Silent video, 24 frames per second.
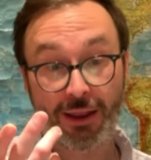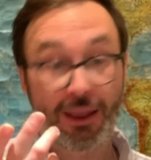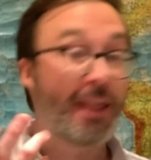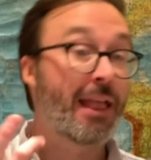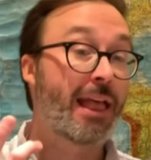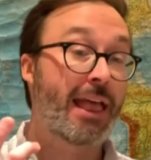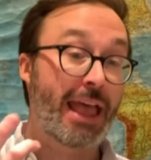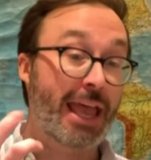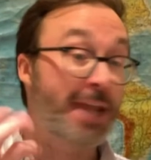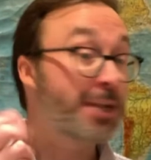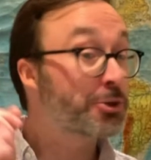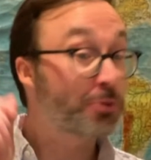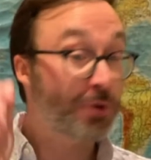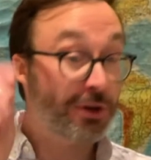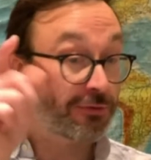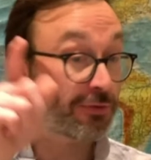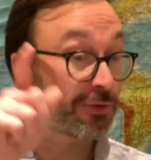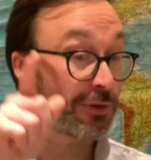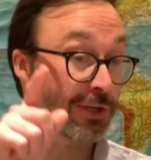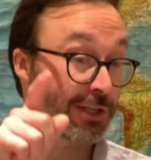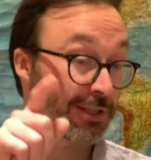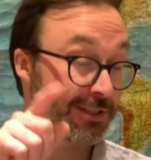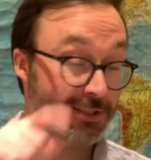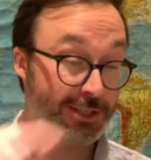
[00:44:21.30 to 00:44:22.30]
and
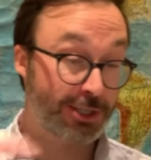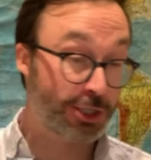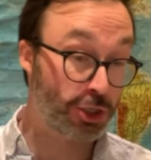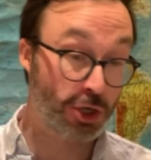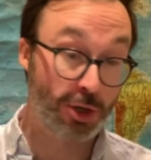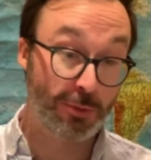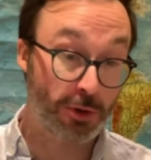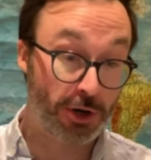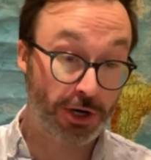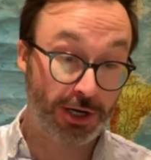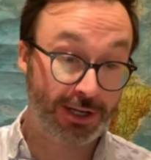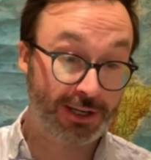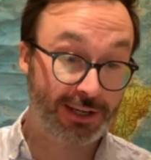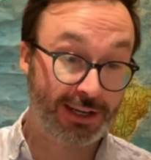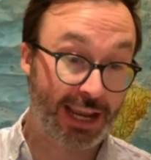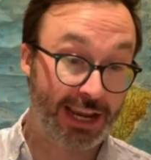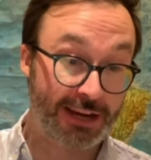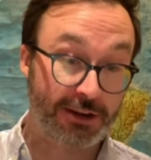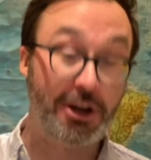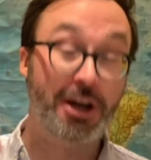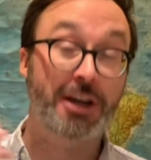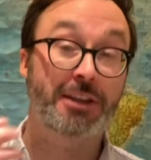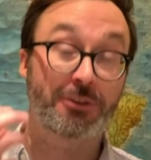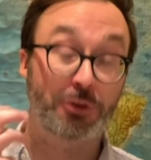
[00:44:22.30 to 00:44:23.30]
driven to Sherbrooke and
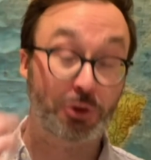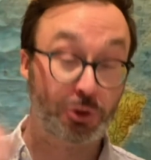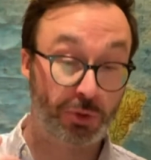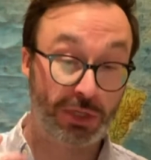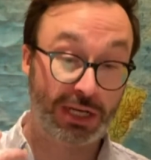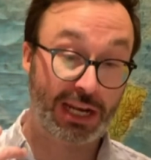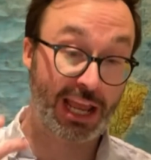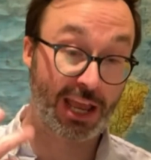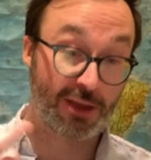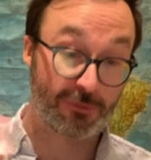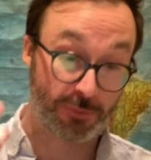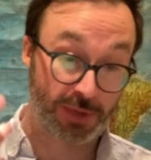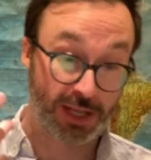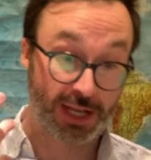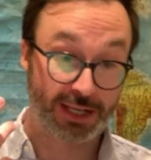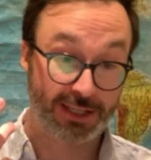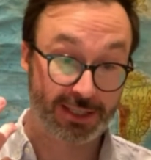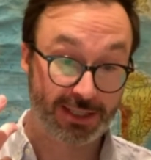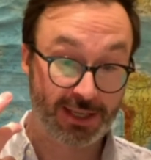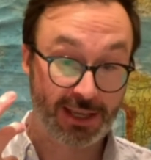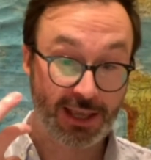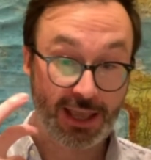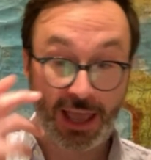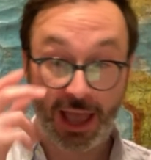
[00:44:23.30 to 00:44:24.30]
gotten 3.5
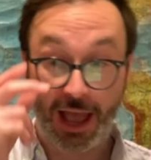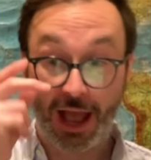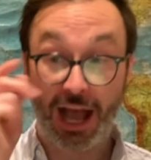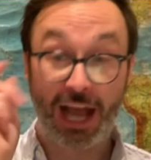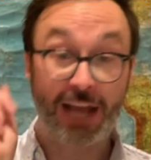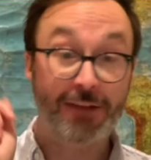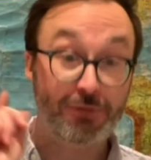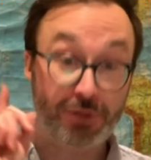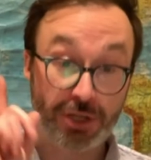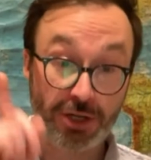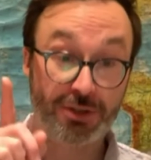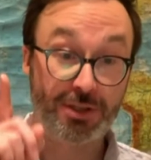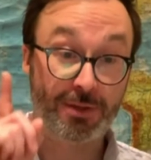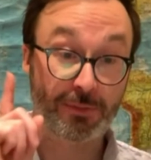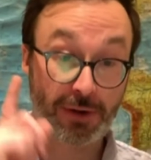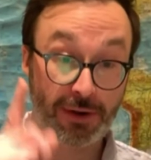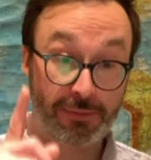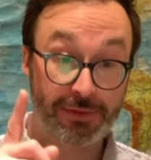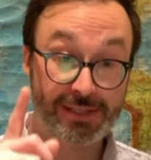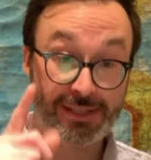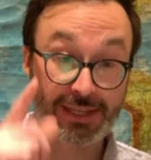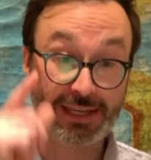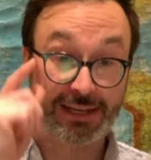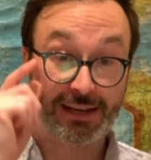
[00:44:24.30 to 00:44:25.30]
minutes. I've chosen
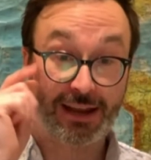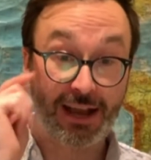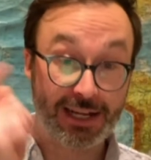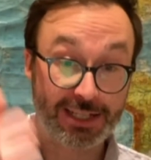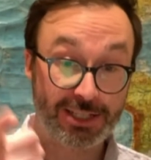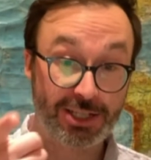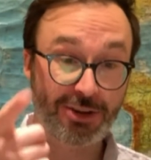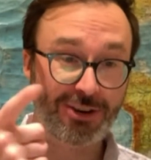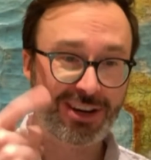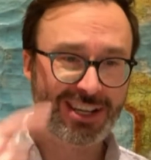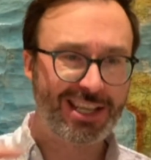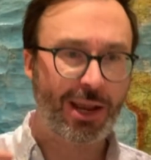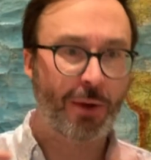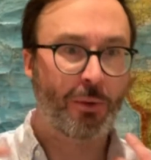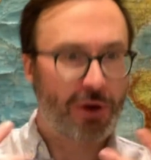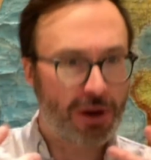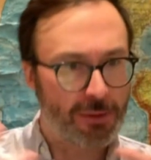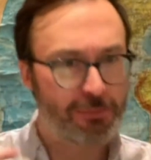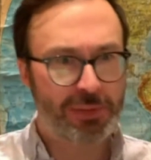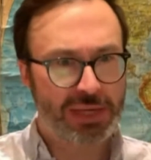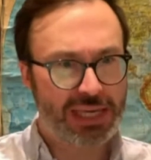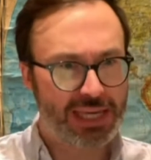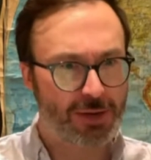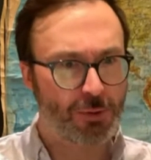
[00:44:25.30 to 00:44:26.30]
purposely not to because I want to
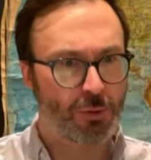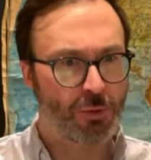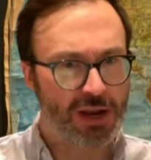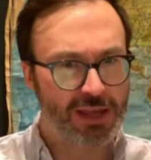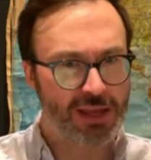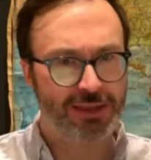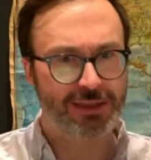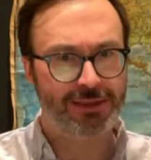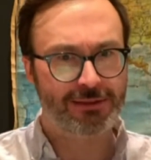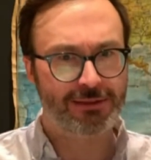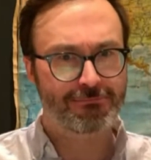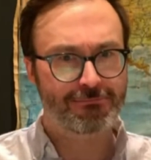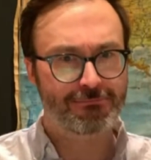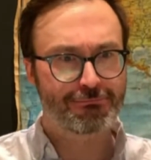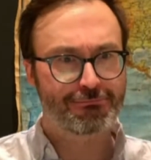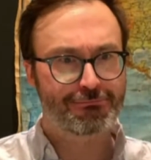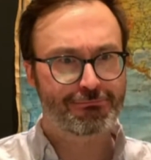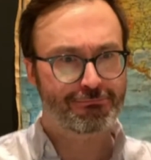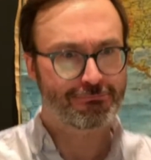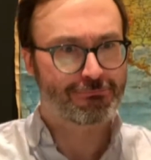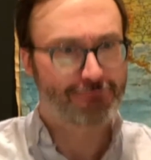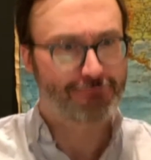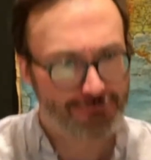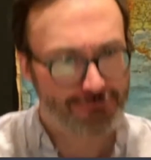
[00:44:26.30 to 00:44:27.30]
be with
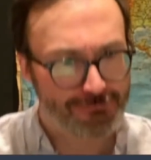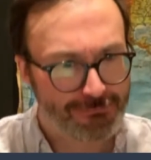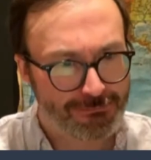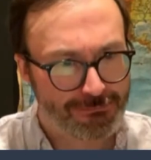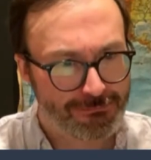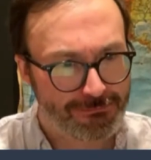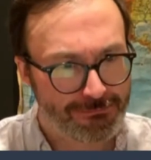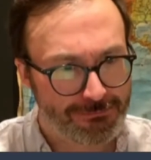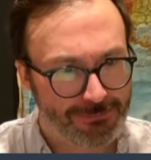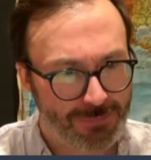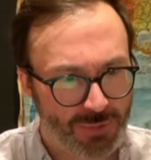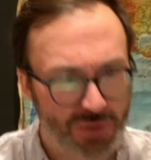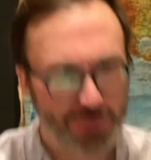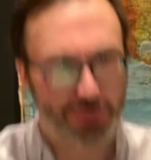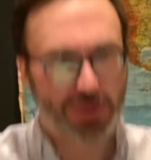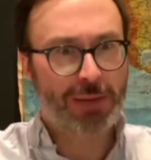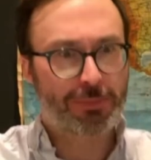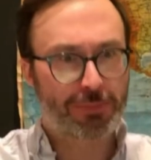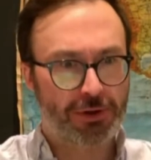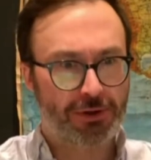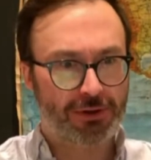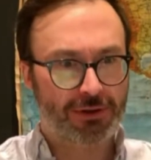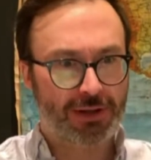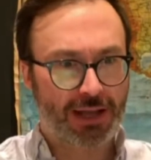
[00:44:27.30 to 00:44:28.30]

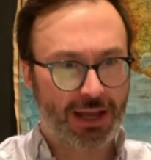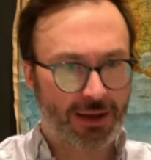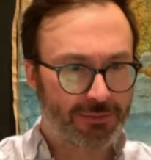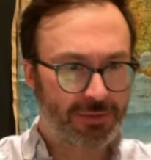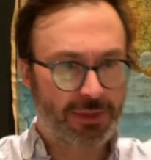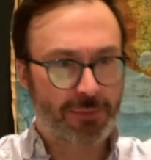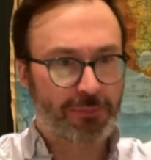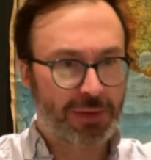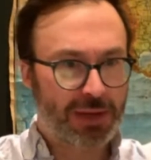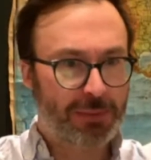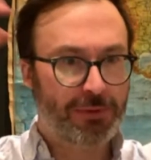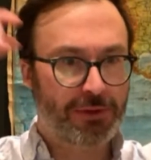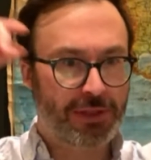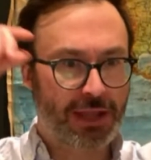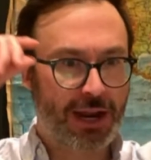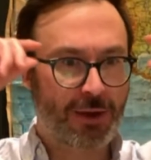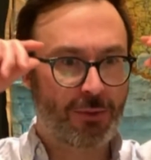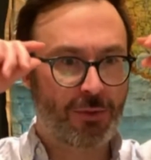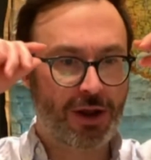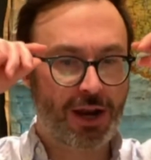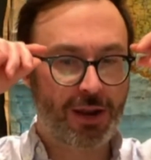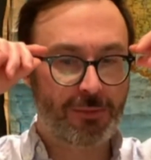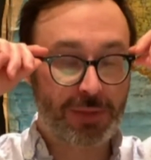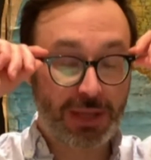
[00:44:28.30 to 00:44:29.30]
people, the people that I
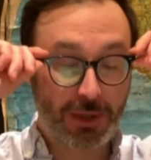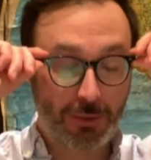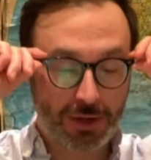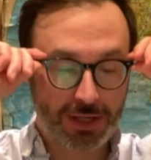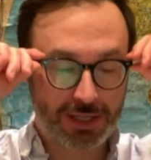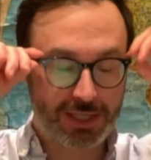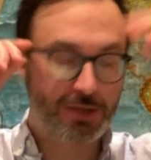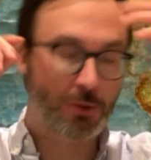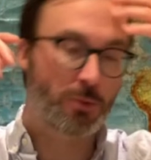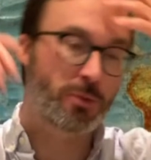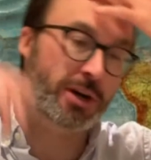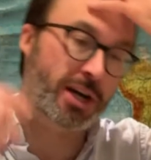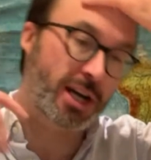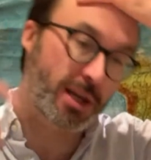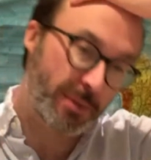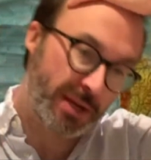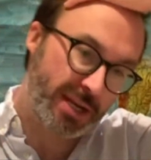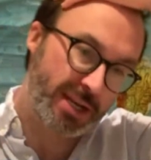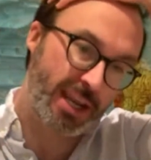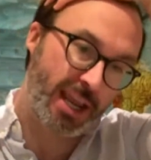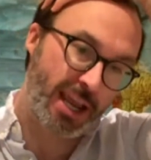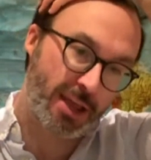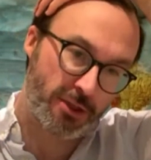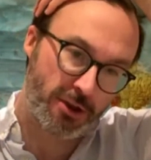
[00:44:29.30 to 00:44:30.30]
want to be with. So we're going to be
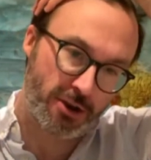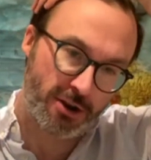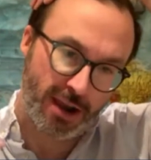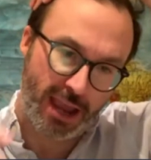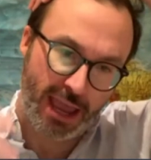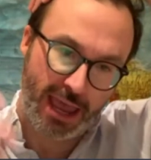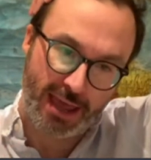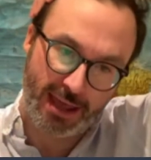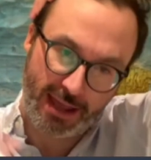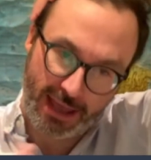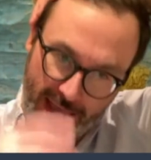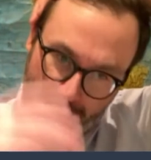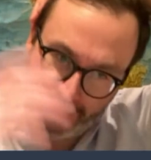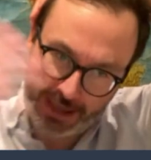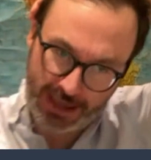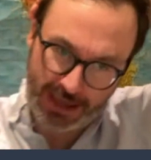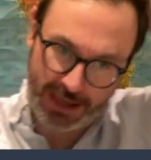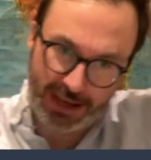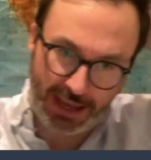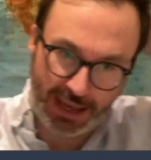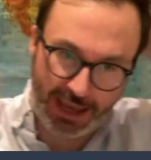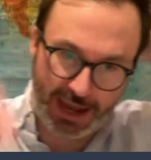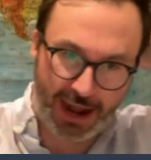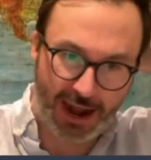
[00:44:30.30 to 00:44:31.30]
together
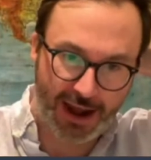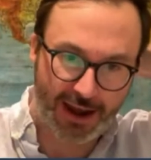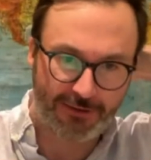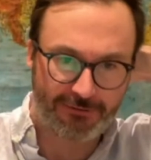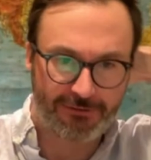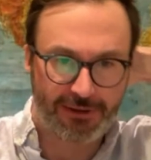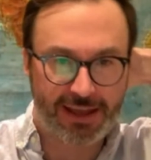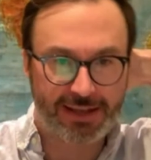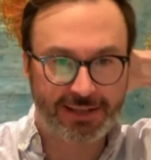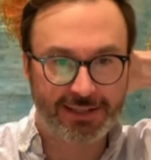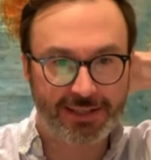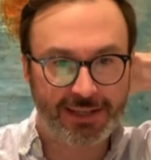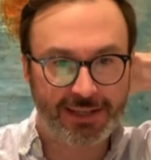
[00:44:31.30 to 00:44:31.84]
at an event,